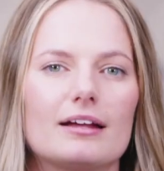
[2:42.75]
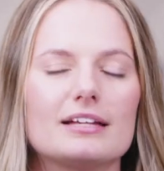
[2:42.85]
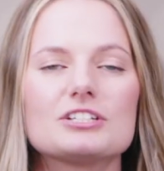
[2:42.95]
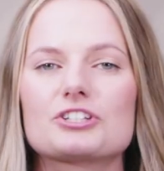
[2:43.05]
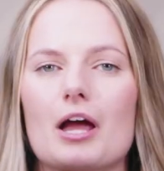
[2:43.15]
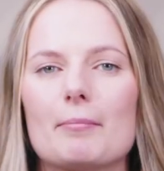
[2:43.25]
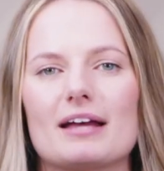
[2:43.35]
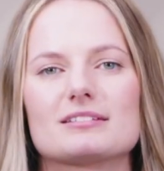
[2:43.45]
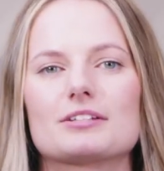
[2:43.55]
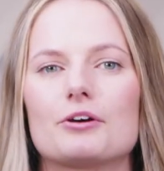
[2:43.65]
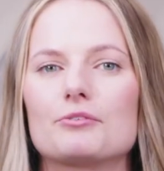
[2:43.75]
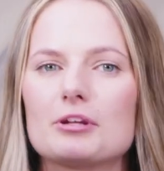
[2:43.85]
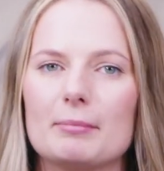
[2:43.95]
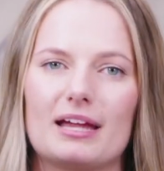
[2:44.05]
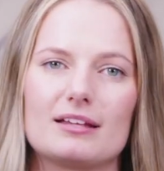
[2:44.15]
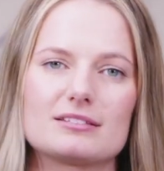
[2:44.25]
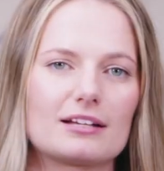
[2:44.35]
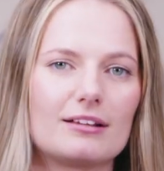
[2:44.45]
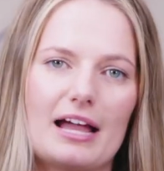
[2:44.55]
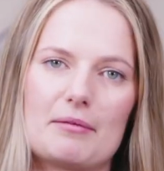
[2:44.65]
Each shop has its own demands
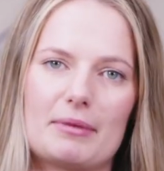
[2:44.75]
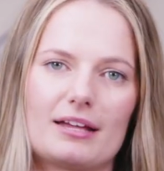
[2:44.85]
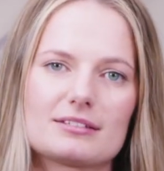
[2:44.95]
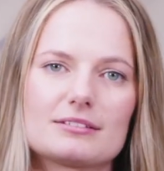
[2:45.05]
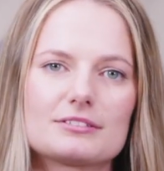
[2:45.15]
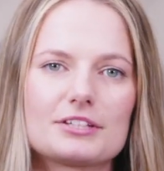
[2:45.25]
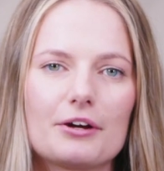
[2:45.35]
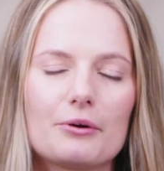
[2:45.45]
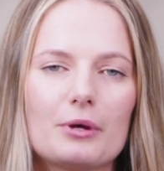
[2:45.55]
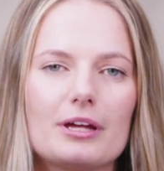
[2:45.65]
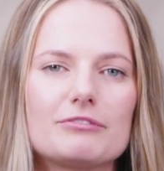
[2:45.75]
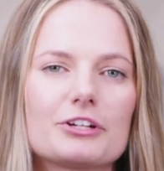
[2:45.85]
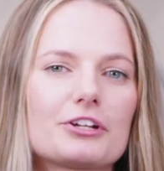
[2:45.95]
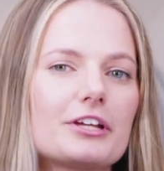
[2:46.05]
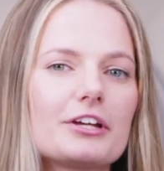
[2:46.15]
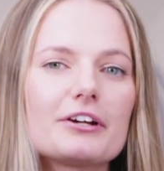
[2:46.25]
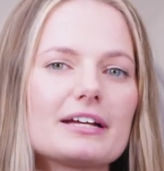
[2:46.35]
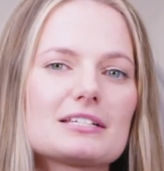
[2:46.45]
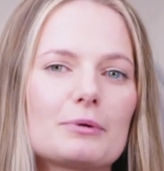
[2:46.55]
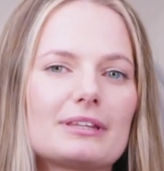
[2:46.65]
and client base, so if you're
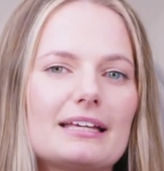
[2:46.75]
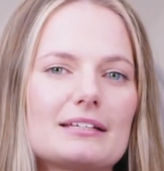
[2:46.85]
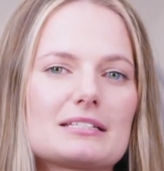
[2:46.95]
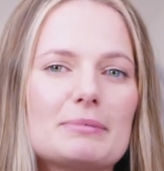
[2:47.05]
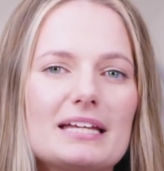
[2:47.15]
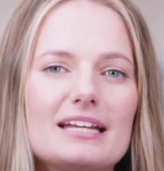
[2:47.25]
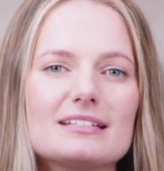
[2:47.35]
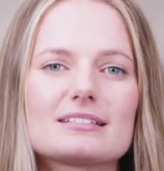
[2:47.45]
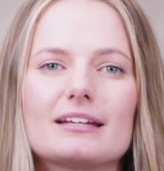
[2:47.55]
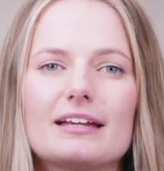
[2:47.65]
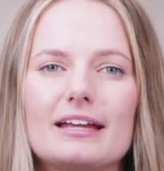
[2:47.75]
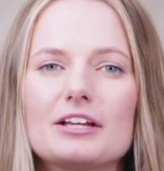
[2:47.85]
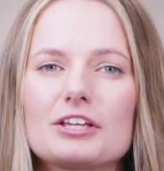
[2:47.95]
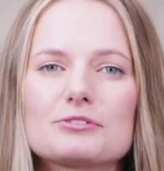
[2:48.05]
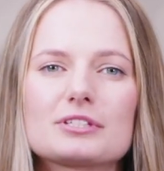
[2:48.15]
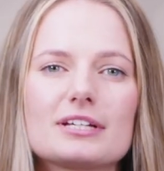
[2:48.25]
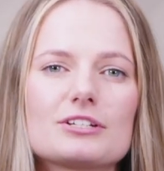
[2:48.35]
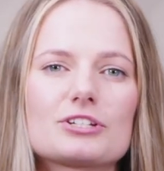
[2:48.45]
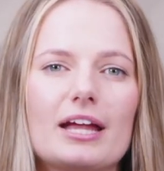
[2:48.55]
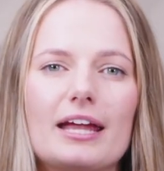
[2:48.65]
curious what the speeds, ink
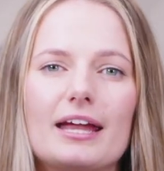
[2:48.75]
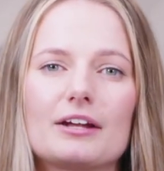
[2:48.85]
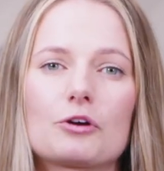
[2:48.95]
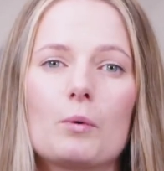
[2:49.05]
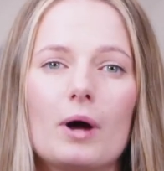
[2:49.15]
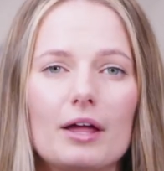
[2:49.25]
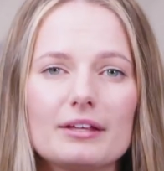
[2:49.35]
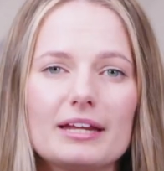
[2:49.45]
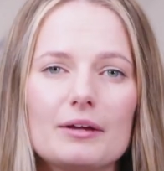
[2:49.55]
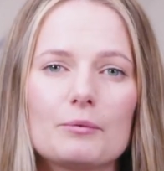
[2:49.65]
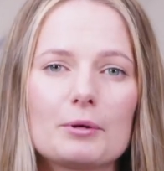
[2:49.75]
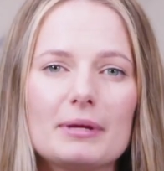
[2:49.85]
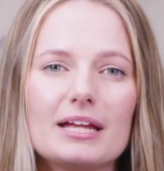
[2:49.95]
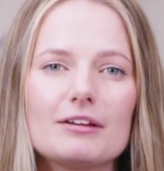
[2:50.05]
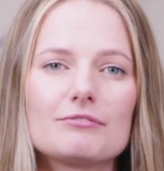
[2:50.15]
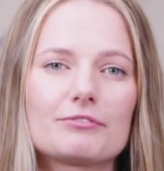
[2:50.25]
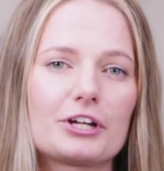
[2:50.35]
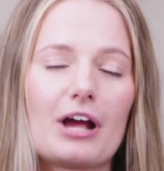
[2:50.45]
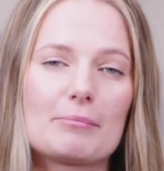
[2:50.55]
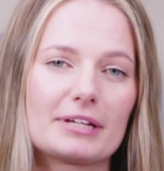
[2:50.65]
usage, and quality would be for
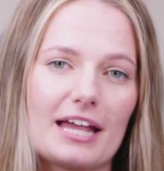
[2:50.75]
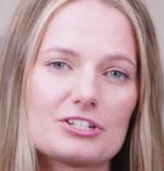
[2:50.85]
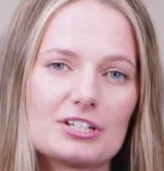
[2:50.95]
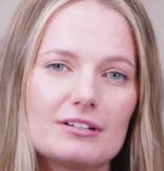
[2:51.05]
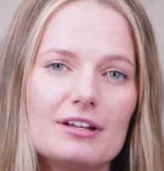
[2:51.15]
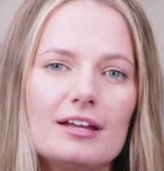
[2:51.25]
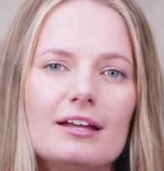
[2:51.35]
your application,